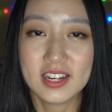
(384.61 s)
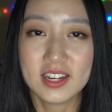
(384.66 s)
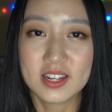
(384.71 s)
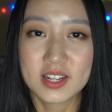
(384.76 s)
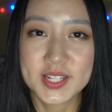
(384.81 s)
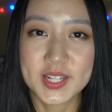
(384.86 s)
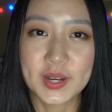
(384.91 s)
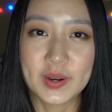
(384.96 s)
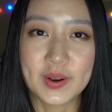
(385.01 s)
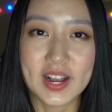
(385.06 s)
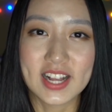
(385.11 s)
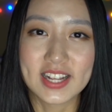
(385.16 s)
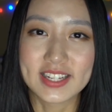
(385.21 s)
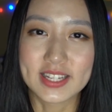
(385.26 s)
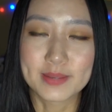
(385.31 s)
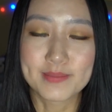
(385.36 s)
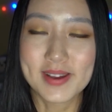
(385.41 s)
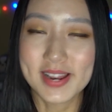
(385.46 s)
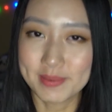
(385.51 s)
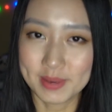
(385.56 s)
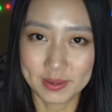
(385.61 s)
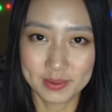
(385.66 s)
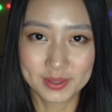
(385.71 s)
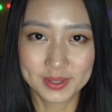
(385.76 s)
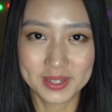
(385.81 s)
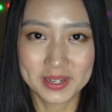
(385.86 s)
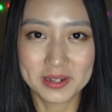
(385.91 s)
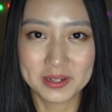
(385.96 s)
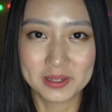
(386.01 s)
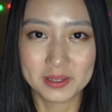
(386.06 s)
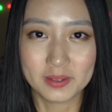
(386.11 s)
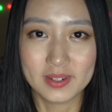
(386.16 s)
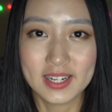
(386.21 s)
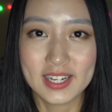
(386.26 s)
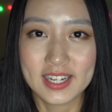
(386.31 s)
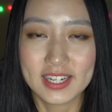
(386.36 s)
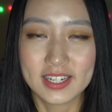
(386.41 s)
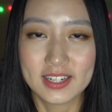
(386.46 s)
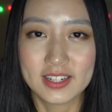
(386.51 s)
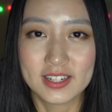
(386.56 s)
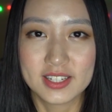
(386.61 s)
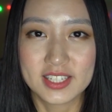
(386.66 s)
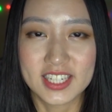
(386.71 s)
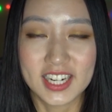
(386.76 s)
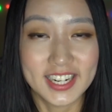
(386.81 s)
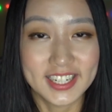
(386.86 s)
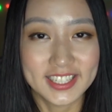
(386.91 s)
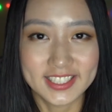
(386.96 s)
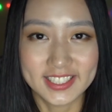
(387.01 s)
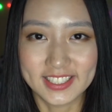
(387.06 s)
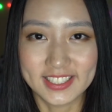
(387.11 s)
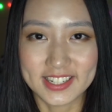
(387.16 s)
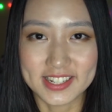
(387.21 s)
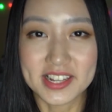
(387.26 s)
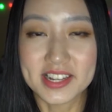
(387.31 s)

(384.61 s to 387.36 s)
So as many people know, Chinese